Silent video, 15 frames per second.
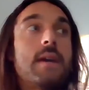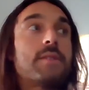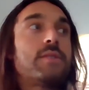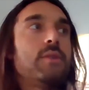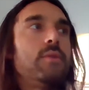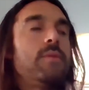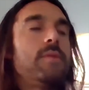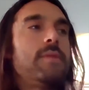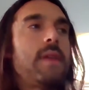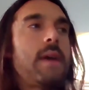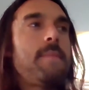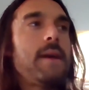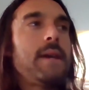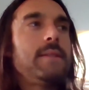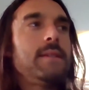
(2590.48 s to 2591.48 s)
so they
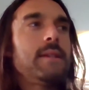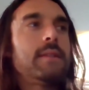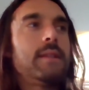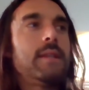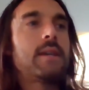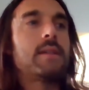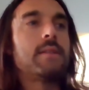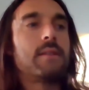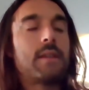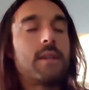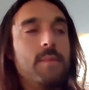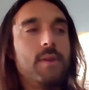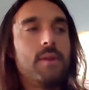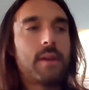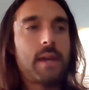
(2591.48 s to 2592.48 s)
basically can
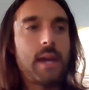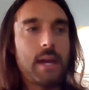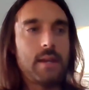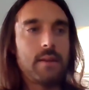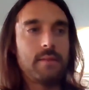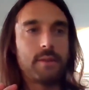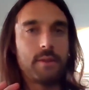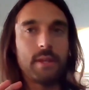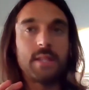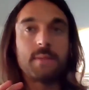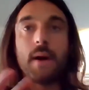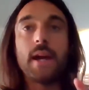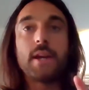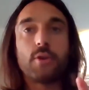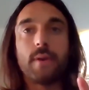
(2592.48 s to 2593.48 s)
communicate, it's
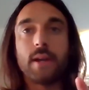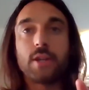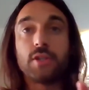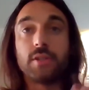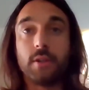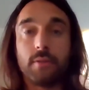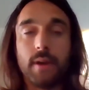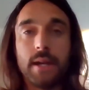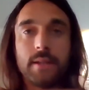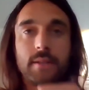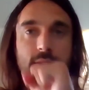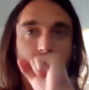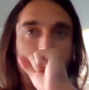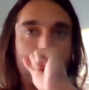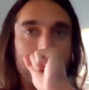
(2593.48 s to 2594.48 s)
bi-directional, right?
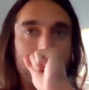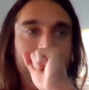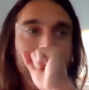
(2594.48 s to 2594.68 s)
So